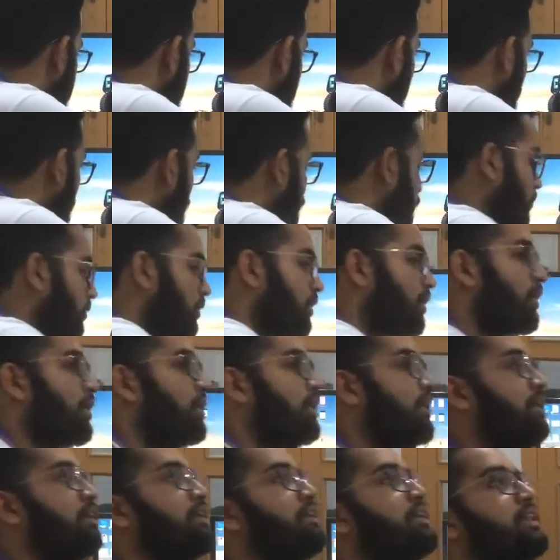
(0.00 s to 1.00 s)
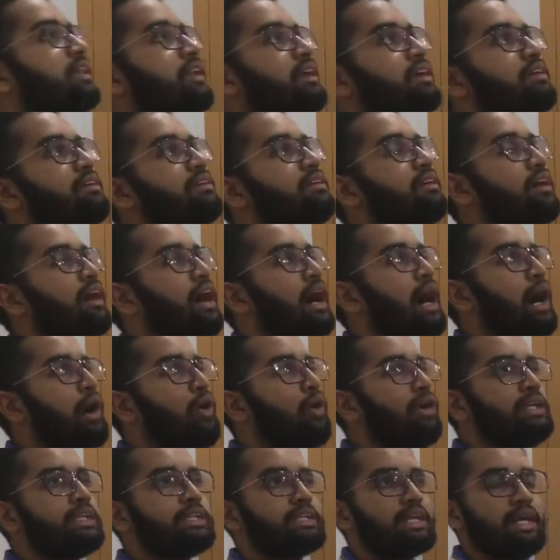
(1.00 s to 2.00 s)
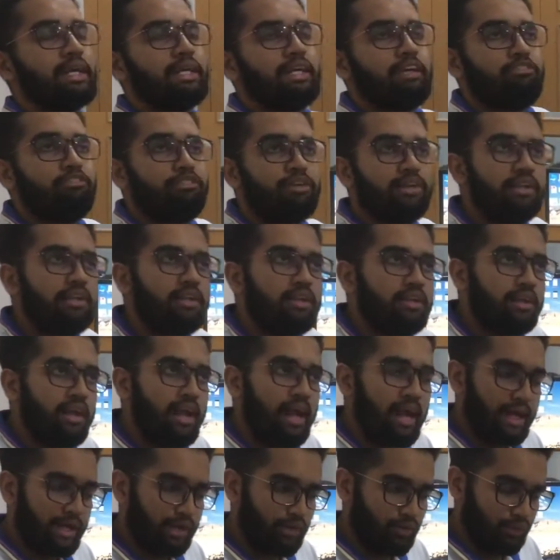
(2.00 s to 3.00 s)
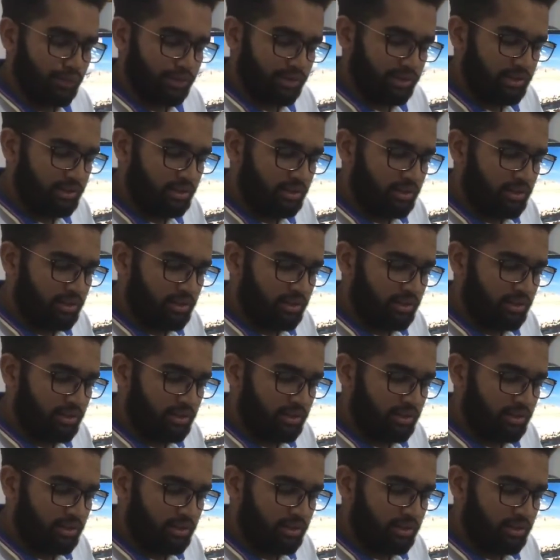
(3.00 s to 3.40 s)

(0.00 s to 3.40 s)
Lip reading: So how I started with Android?